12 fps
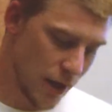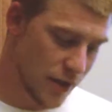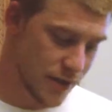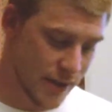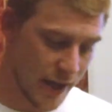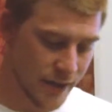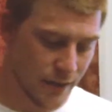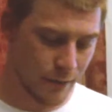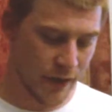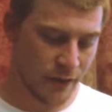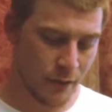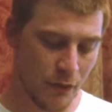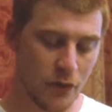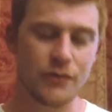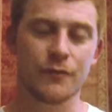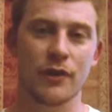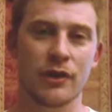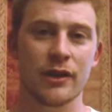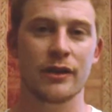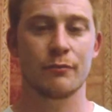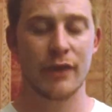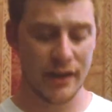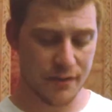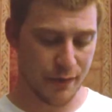Snakes can be the most fun and
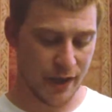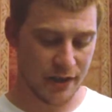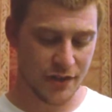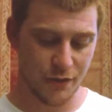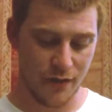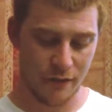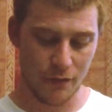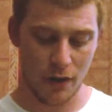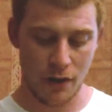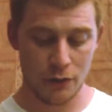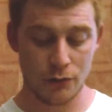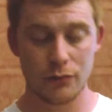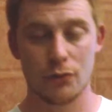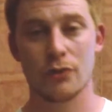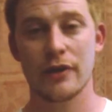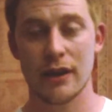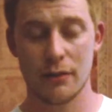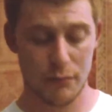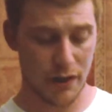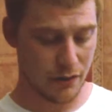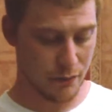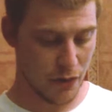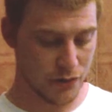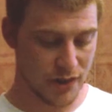best pets you've ever owned, or they can be the
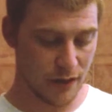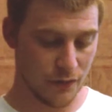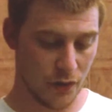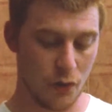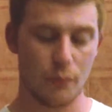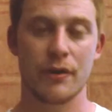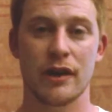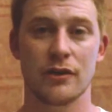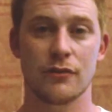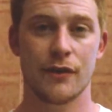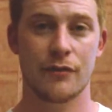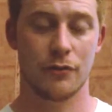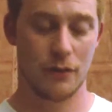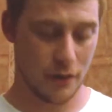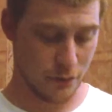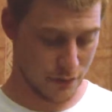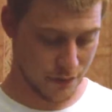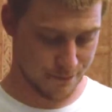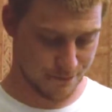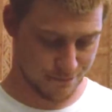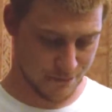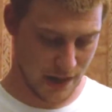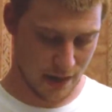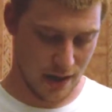most difficult pet you've ever owned.
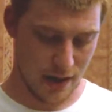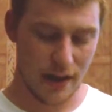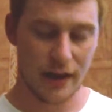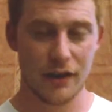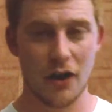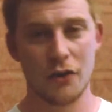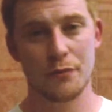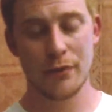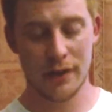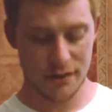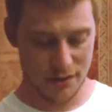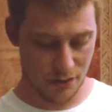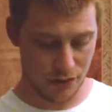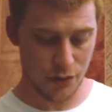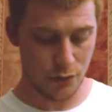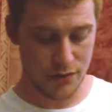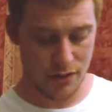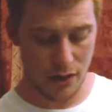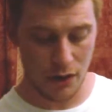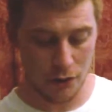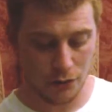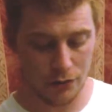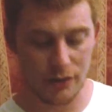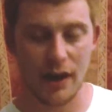It all depends on you as the
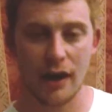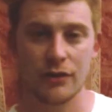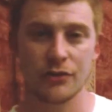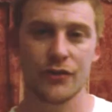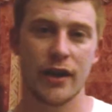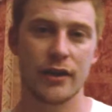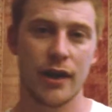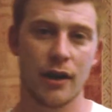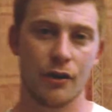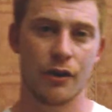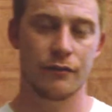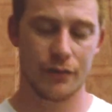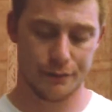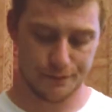owner and how you take care of it.